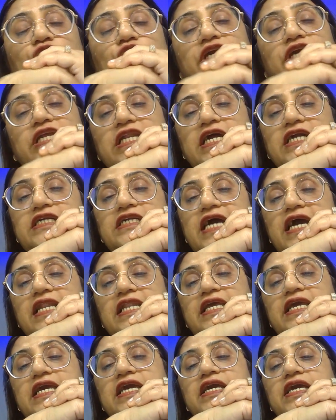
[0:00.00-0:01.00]
So in a
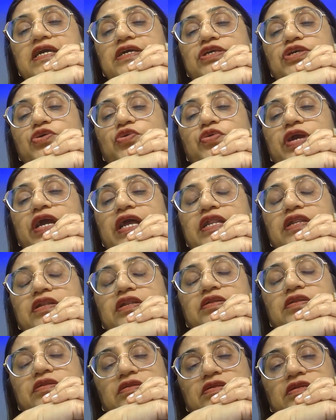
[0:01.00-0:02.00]
Tally, you
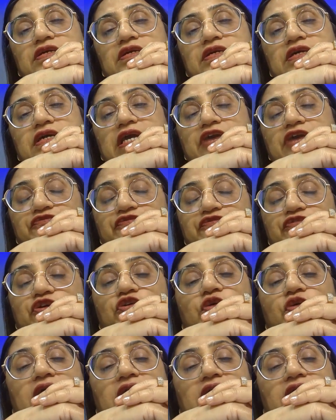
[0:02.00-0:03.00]
can, if you
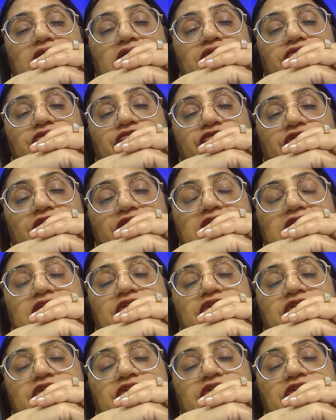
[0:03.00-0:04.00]
are very
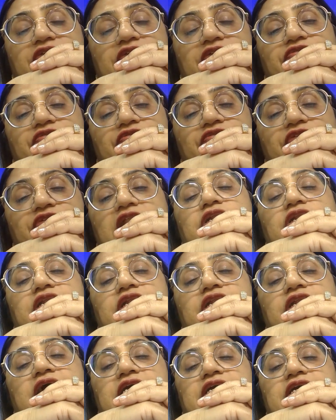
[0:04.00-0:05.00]
well known in
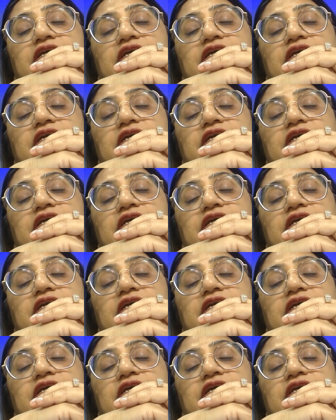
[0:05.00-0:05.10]
Tally,